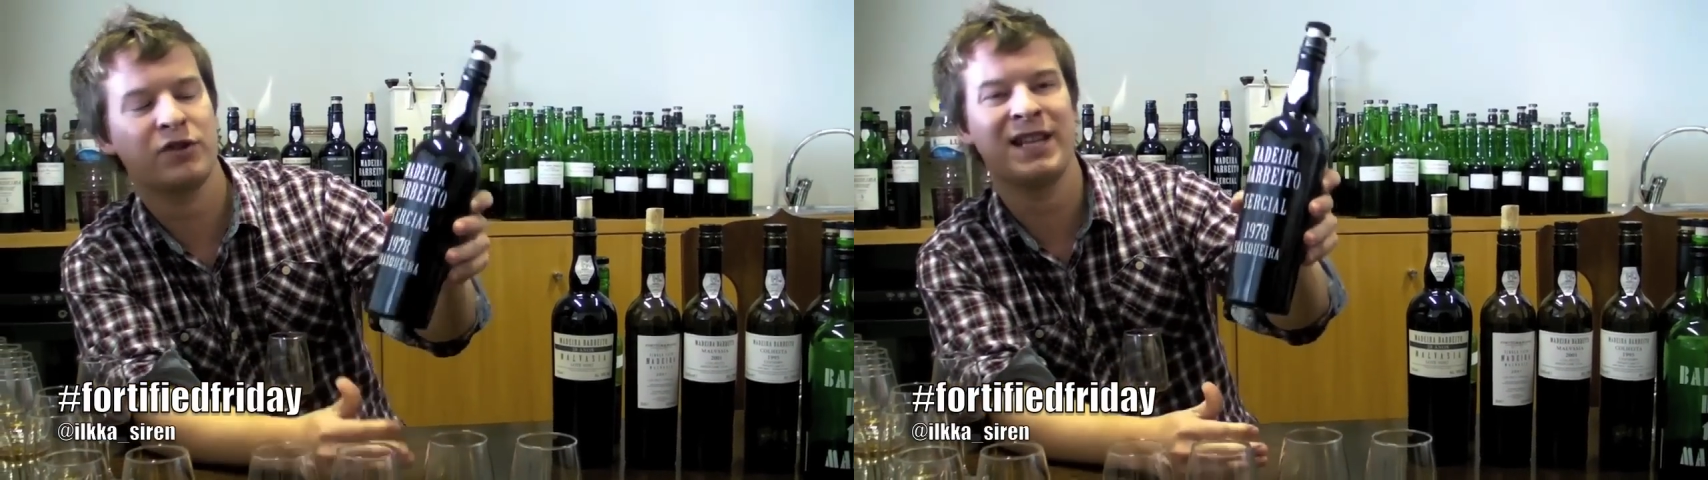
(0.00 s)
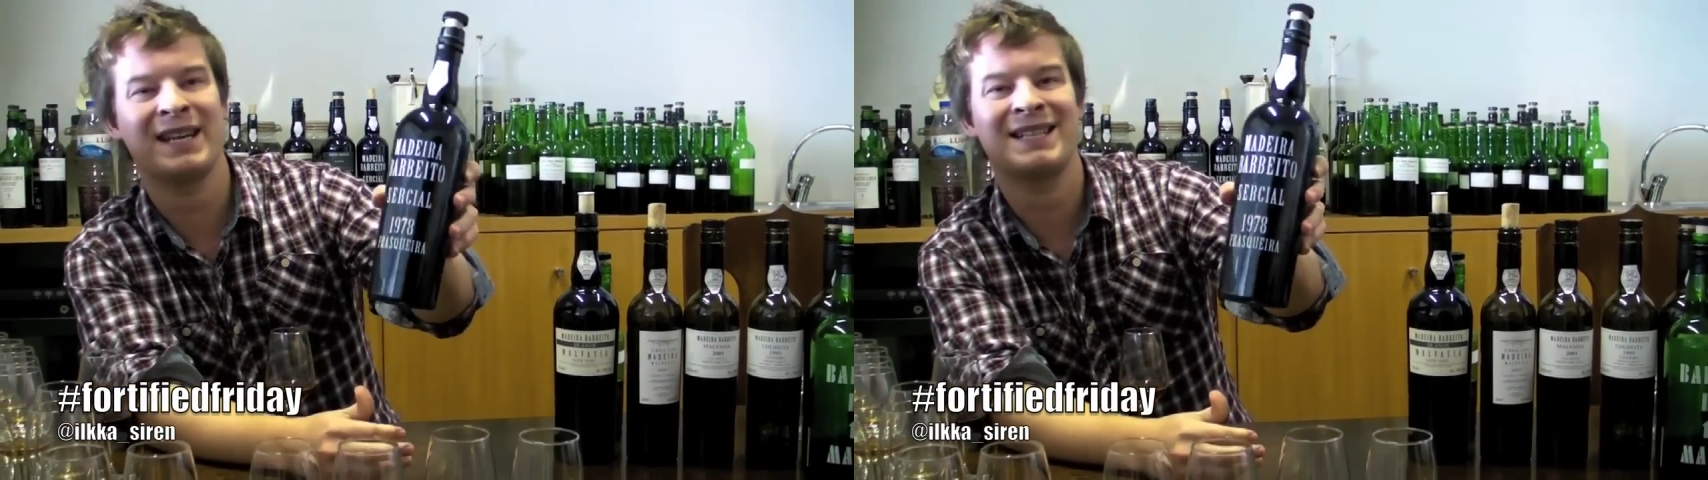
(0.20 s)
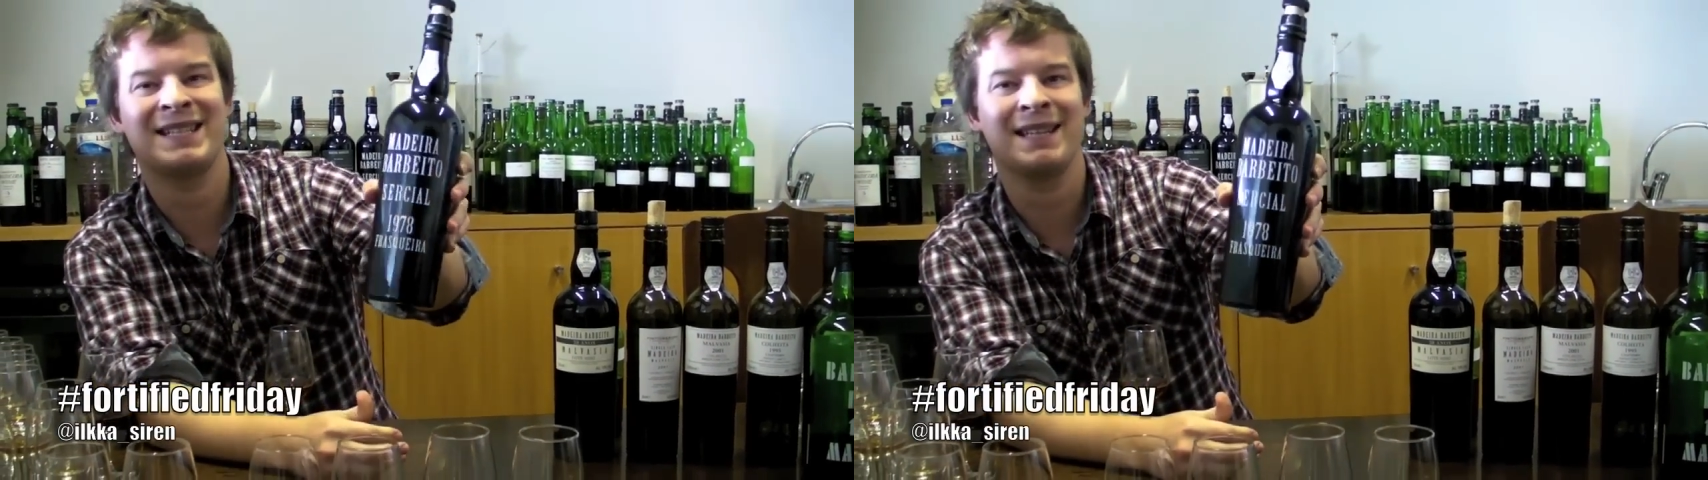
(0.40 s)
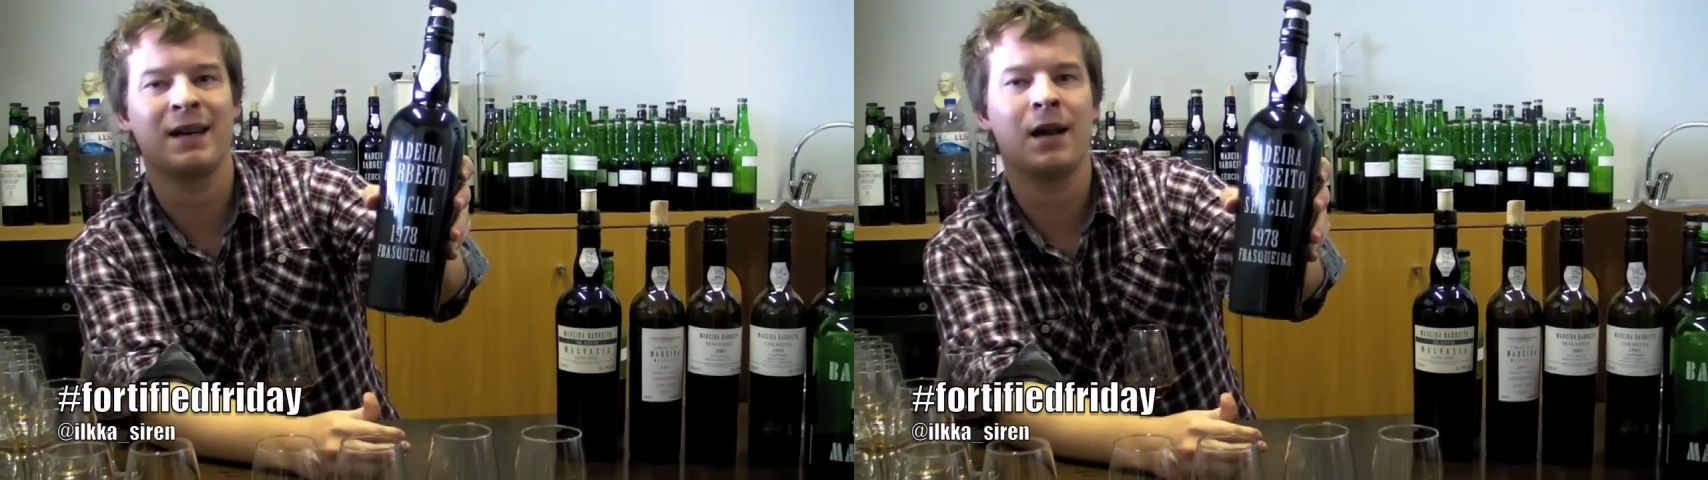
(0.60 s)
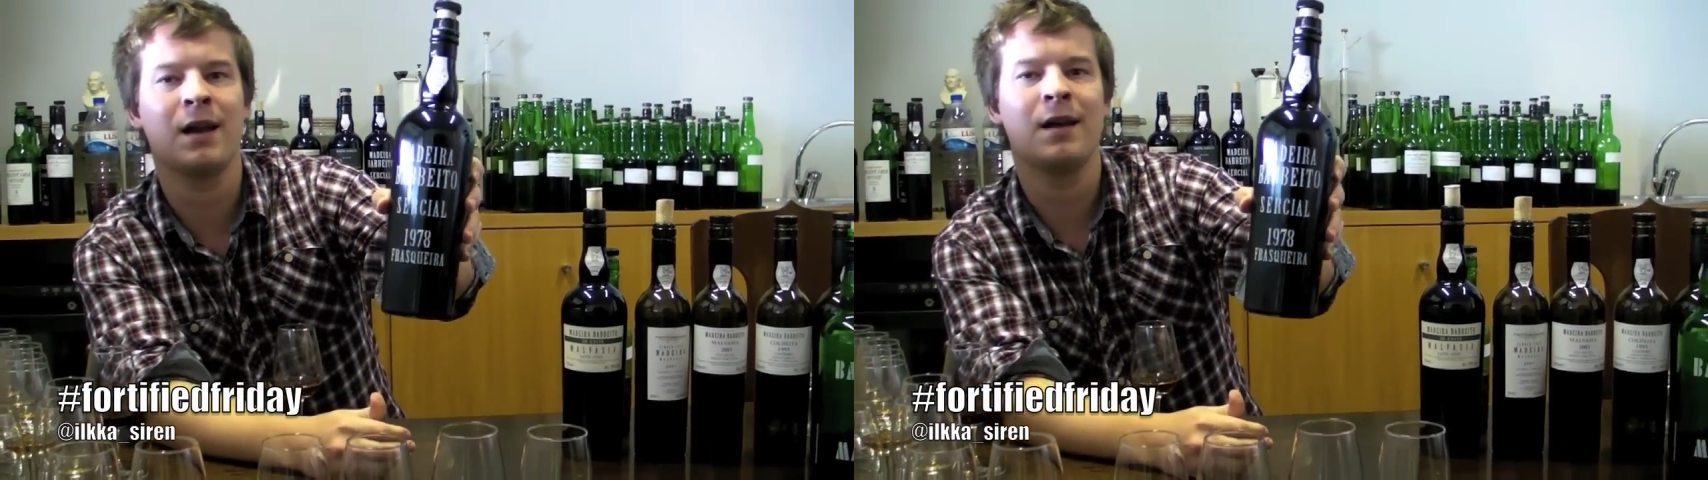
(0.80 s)

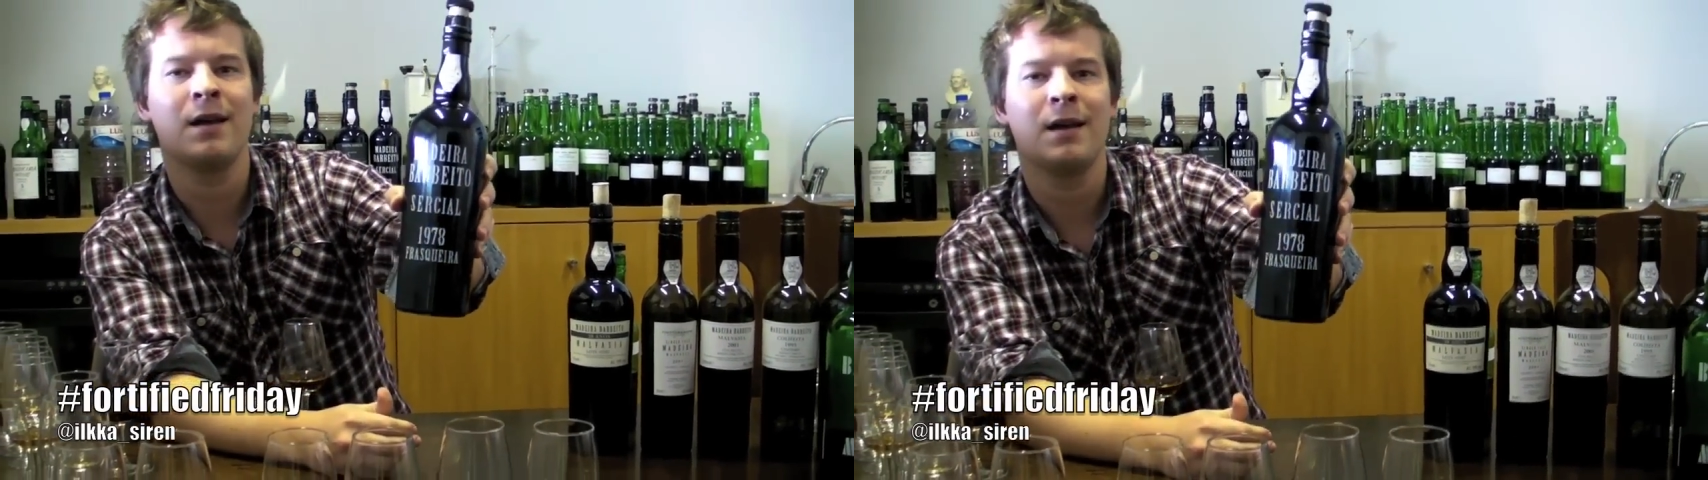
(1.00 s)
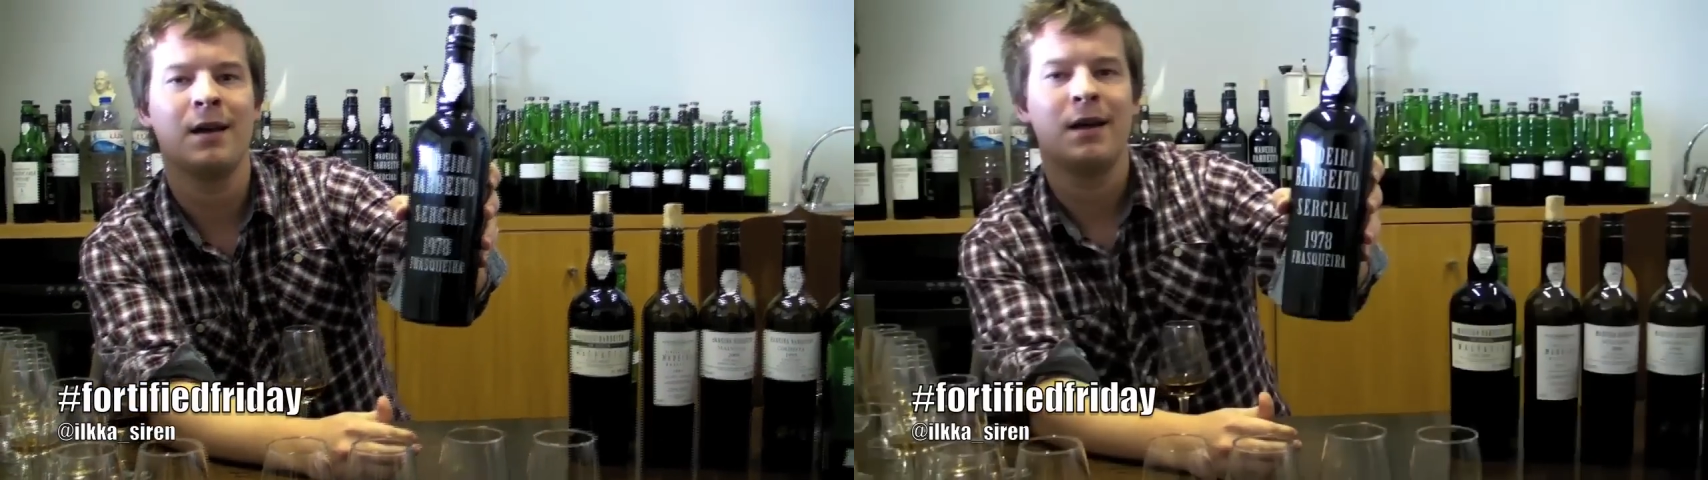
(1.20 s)
Sercial